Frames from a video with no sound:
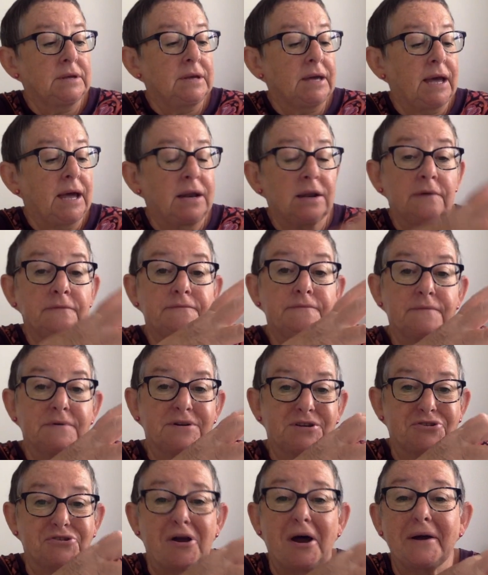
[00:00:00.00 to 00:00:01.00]
And I've
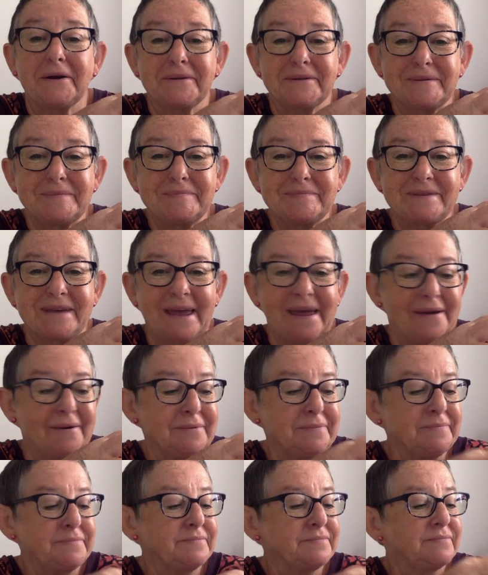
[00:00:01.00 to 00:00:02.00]
shrunk them
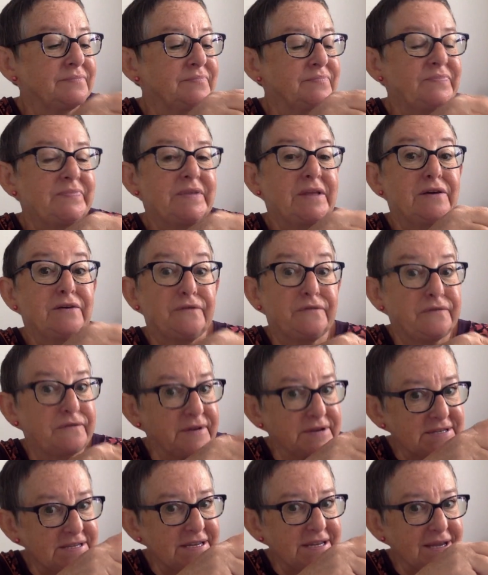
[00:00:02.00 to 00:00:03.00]
down,
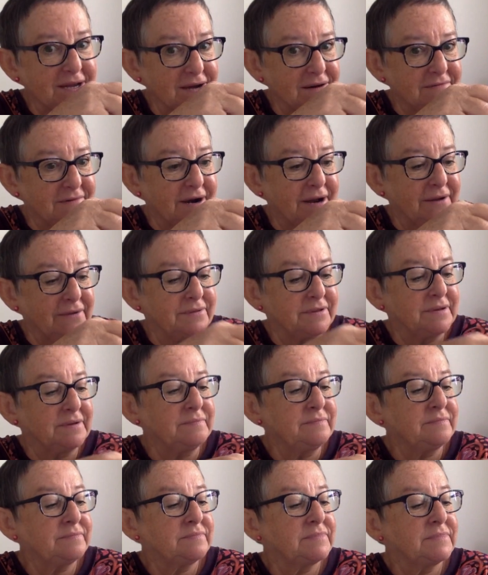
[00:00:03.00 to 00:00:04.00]
fussy cut round
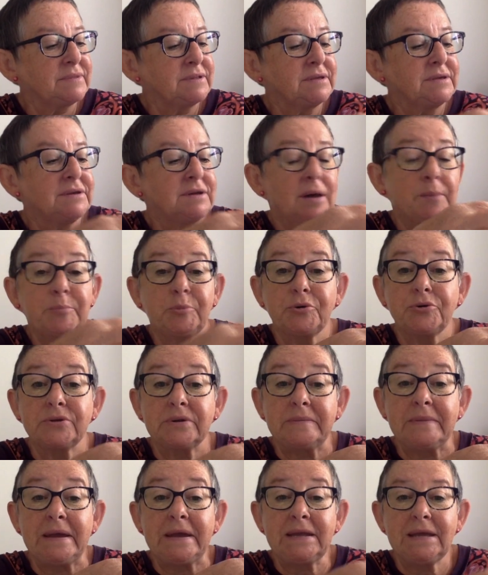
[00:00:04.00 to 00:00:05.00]
them, and put
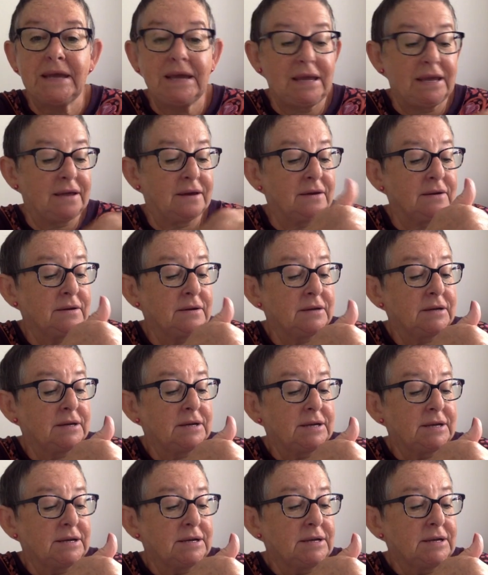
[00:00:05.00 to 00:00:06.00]
them in here
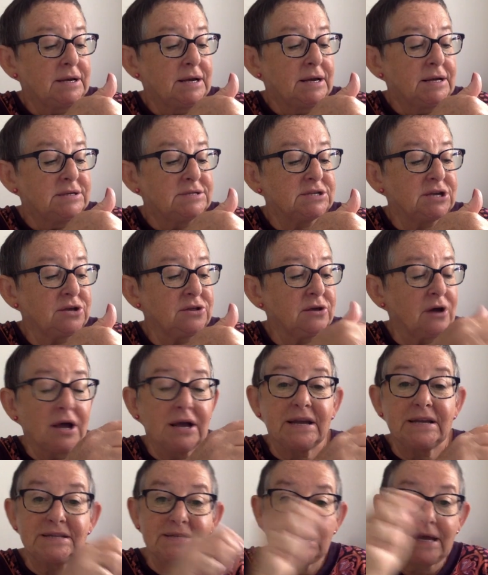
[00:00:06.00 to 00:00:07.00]
so that I
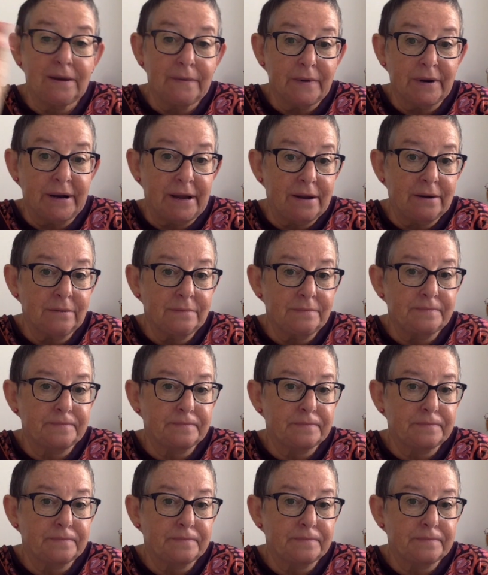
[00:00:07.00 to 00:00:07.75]
can take one out,